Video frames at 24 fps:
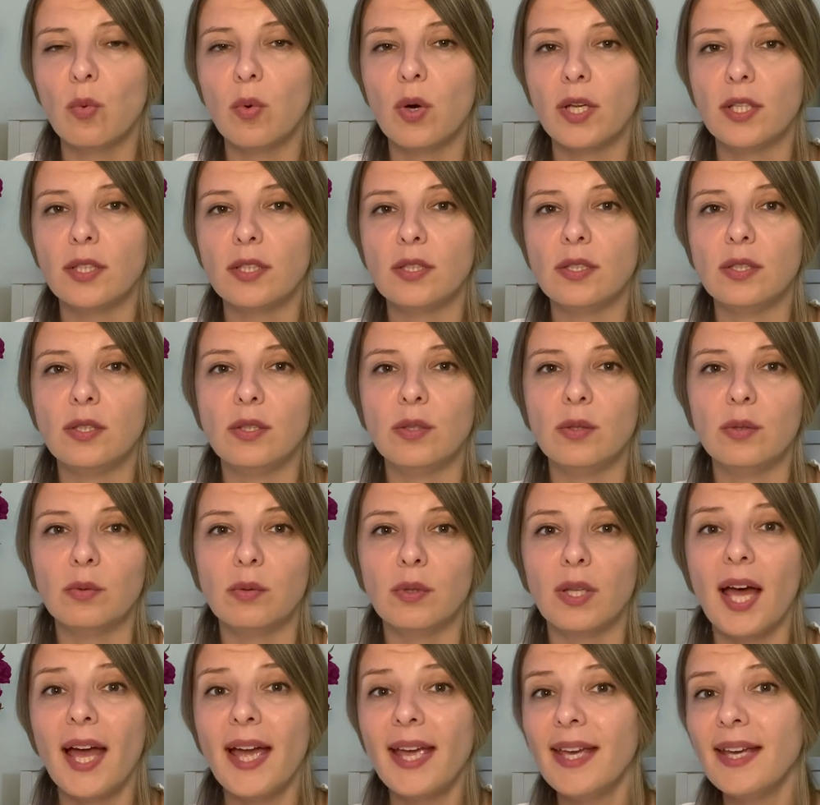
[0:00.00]
what you
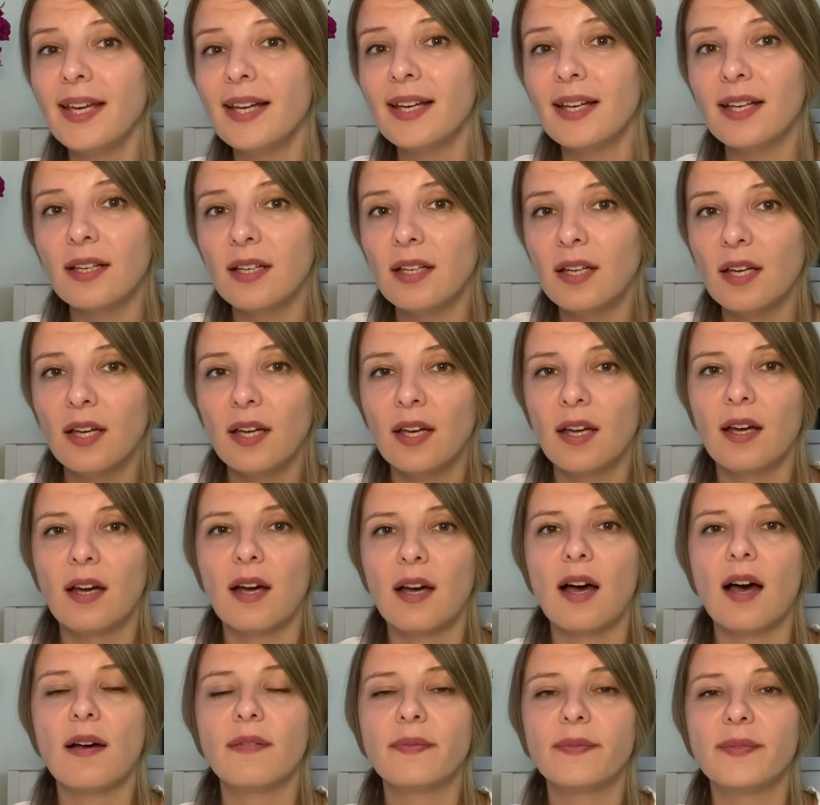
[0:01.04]
like
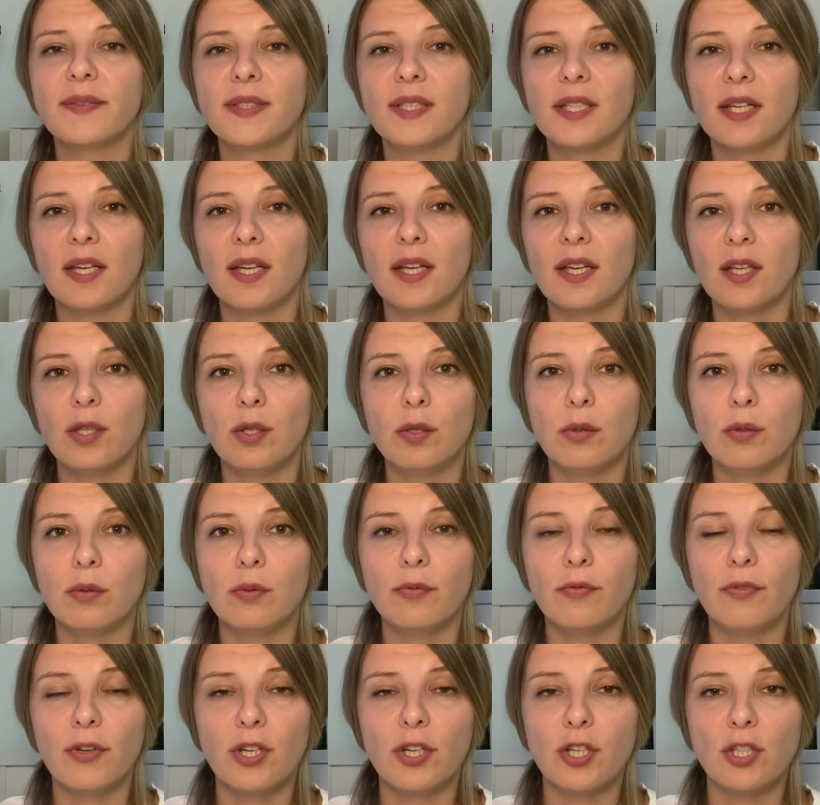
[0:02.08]
after you
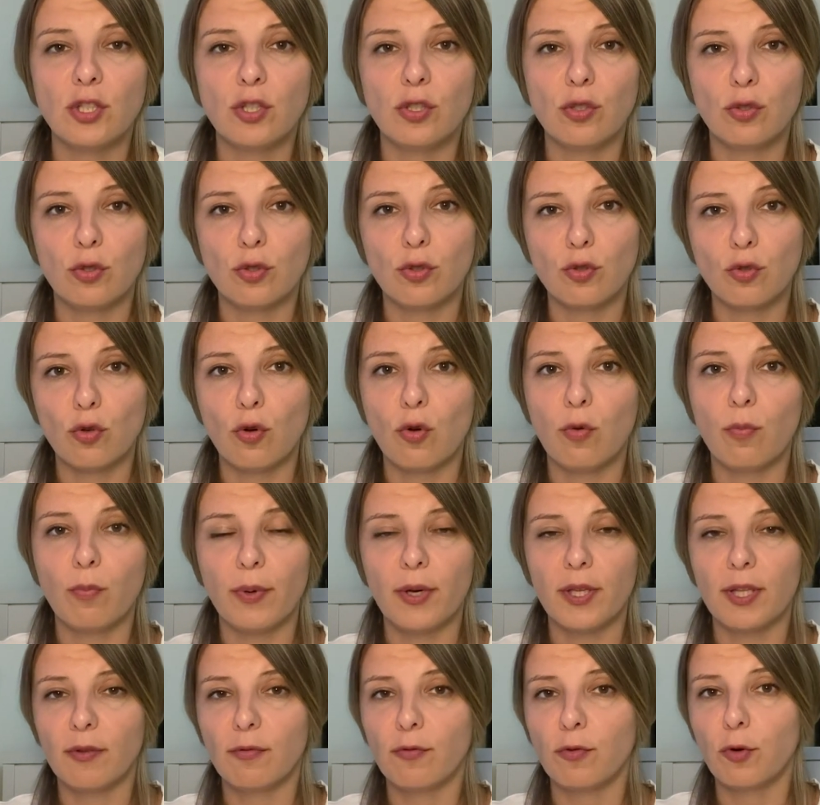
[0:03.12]
finished your job,
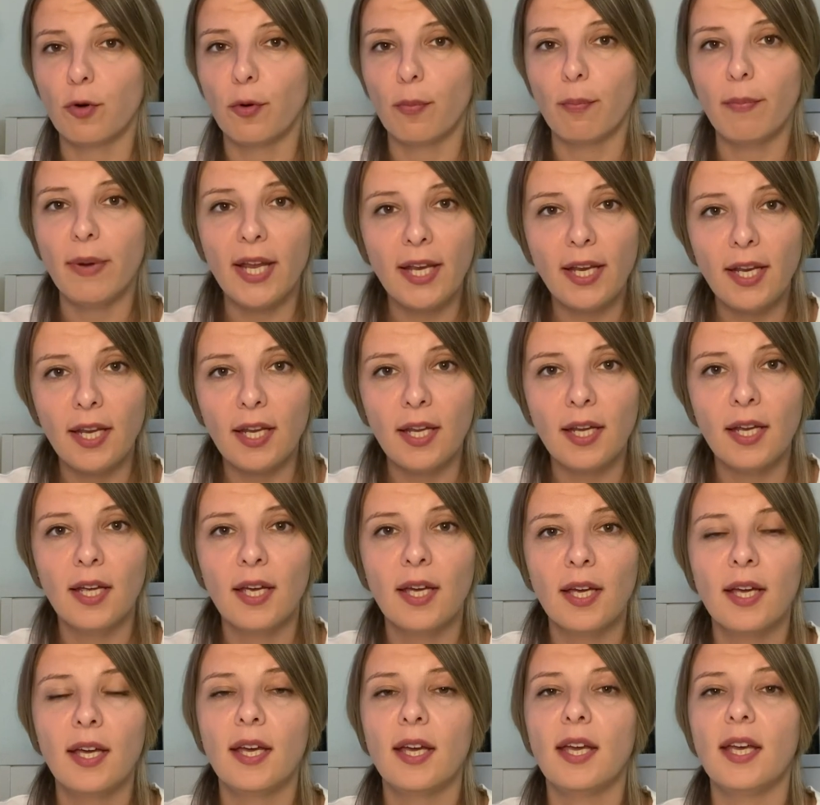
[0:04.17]
but for many,
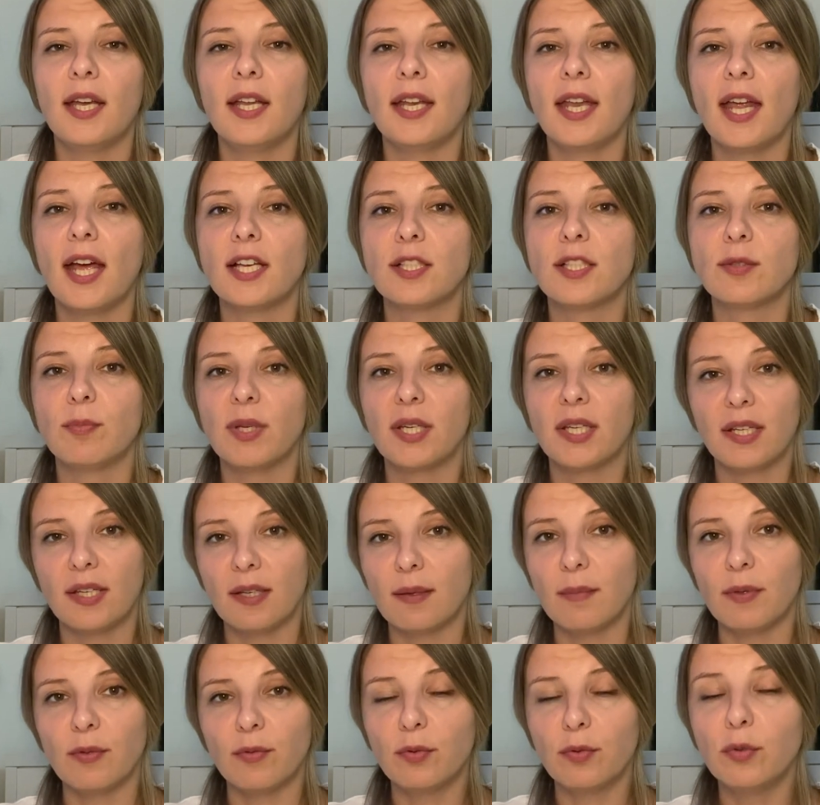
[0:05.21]
it has
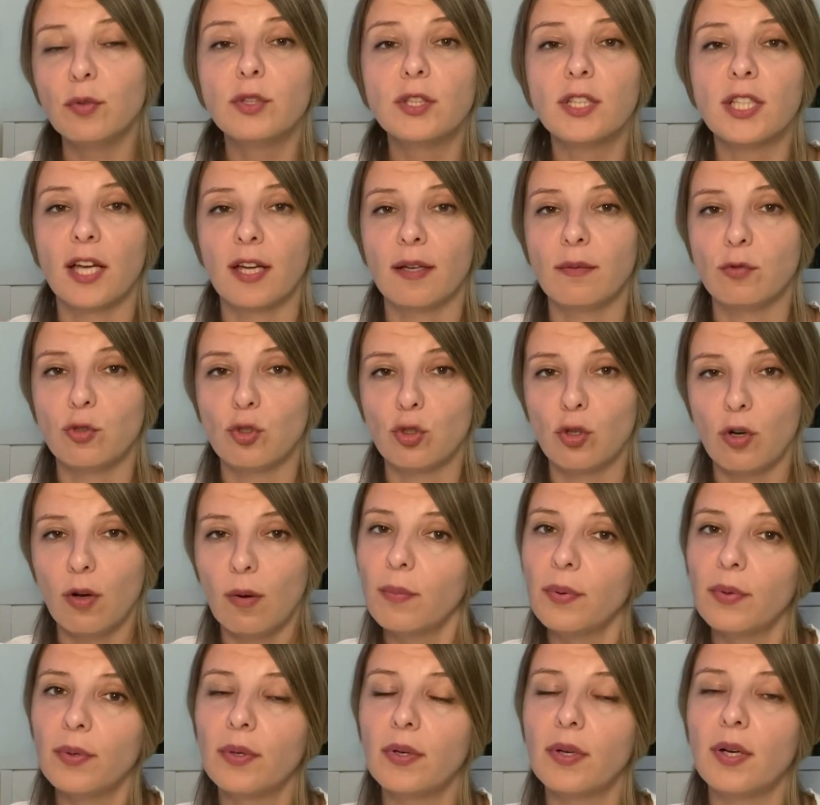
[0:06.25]
become a full-time
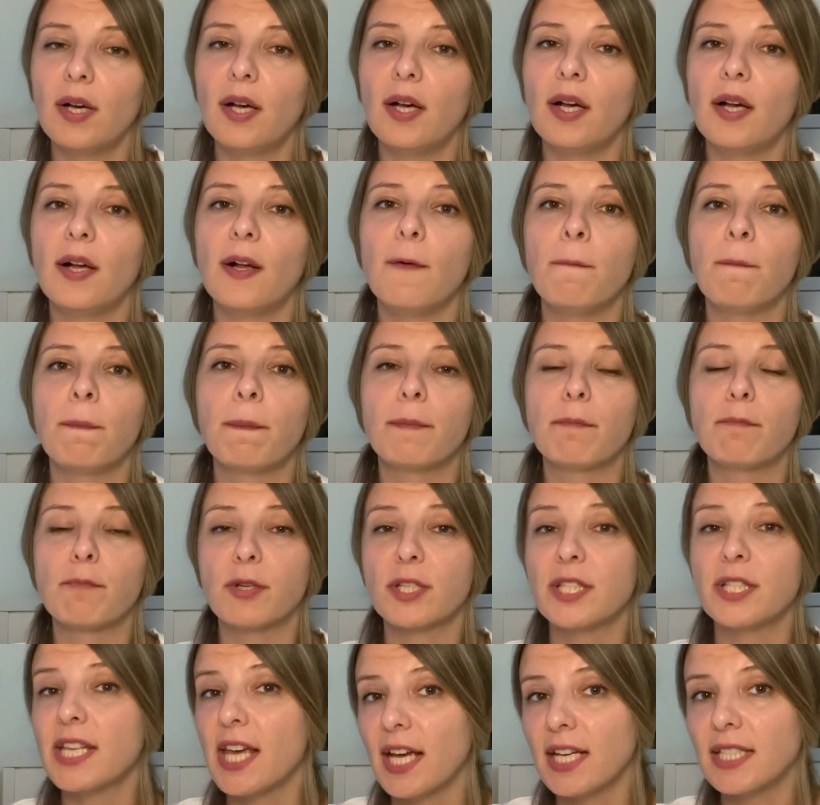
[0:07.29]
job,
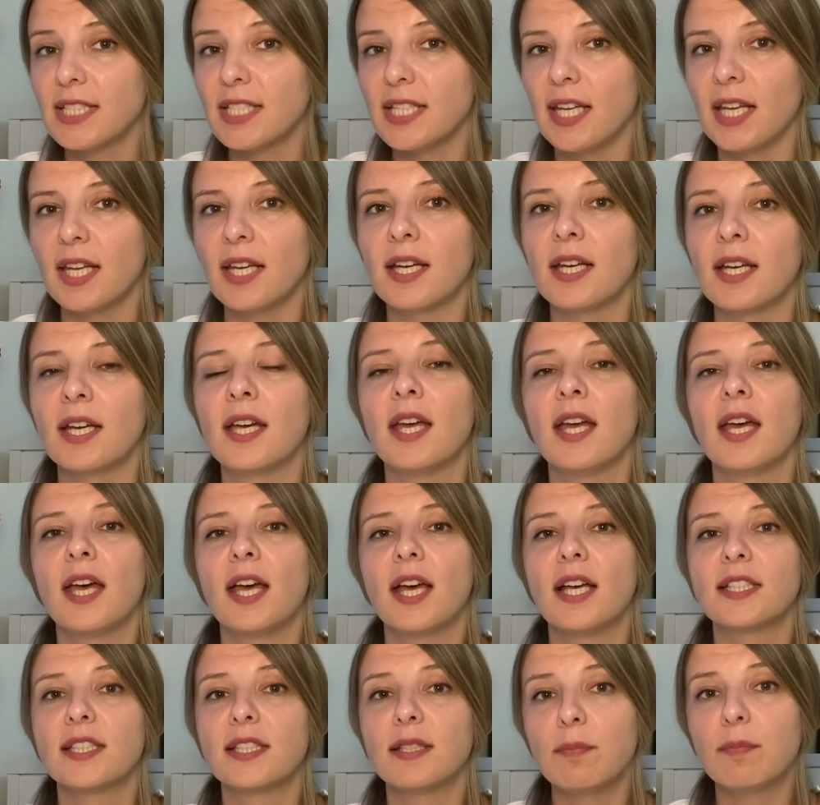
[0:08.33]
protecting,
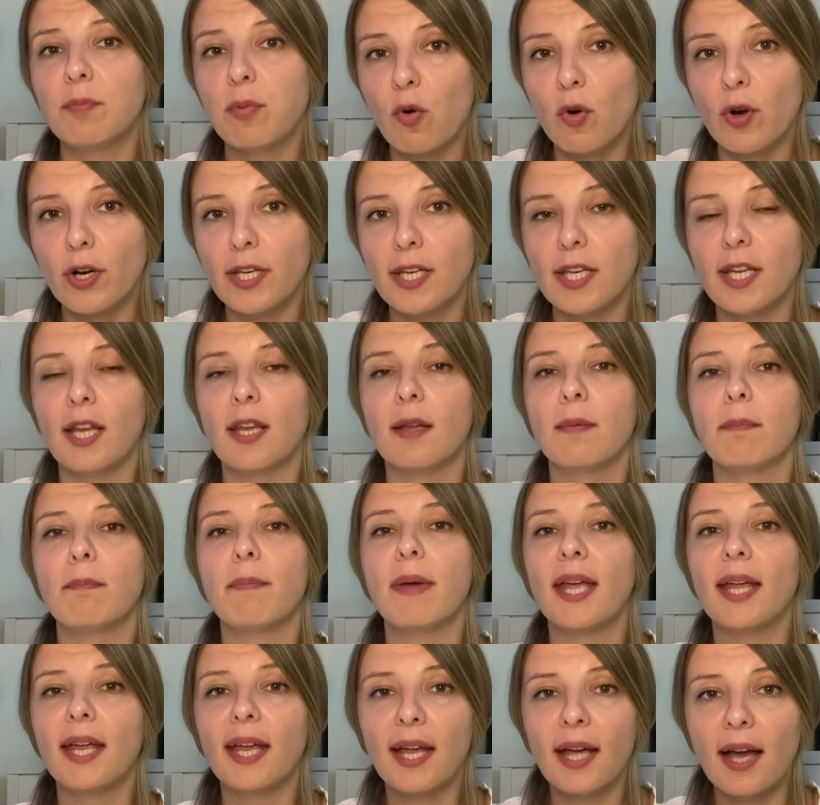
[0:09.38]
supporting,
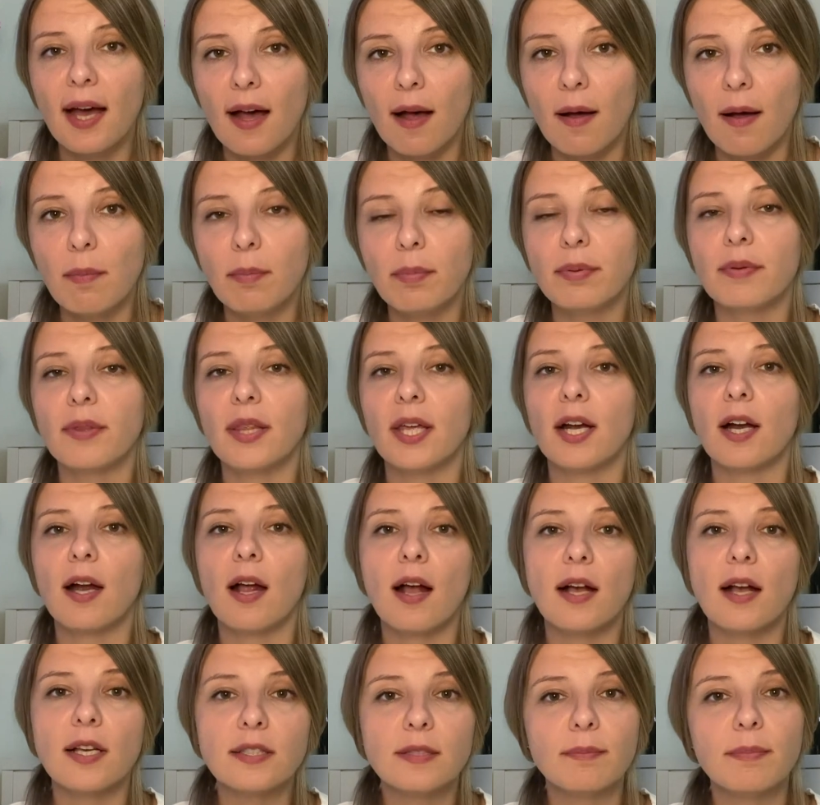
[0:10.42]
backing up their
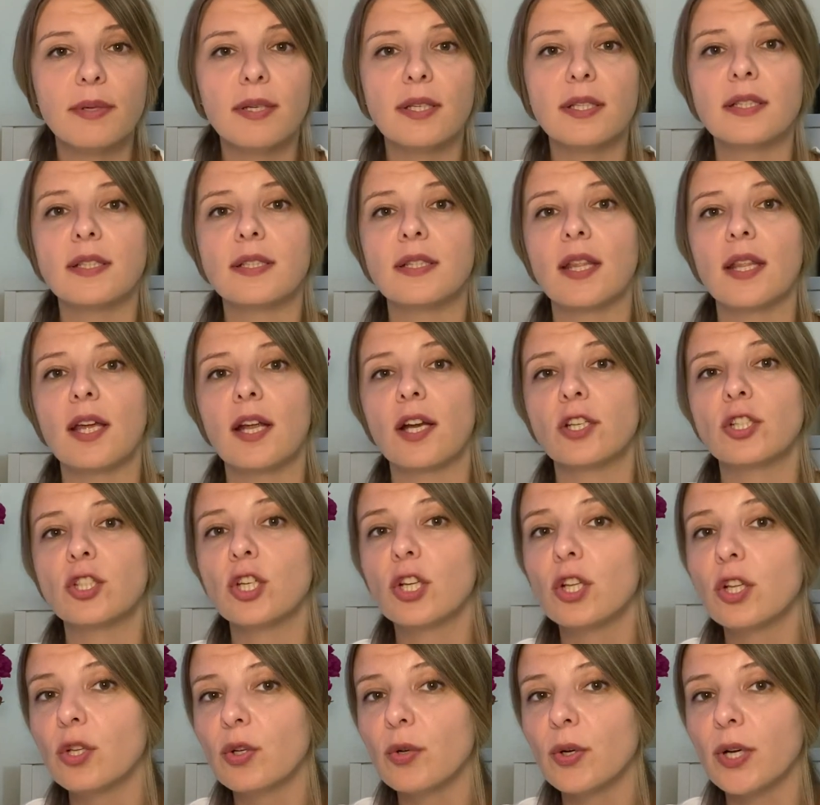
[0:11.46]
husbands, their
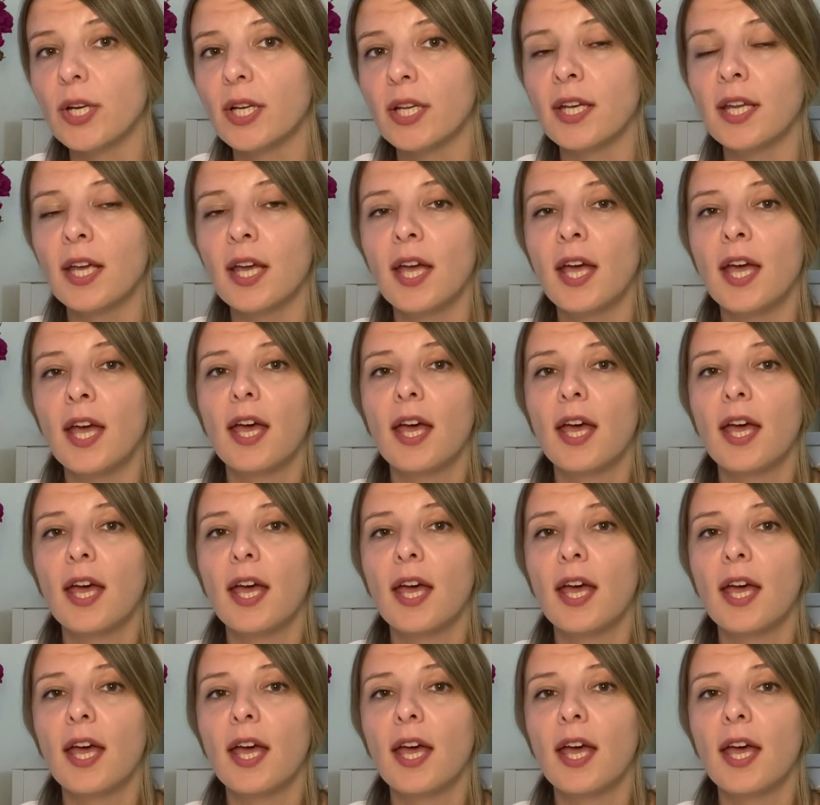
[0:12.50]
children.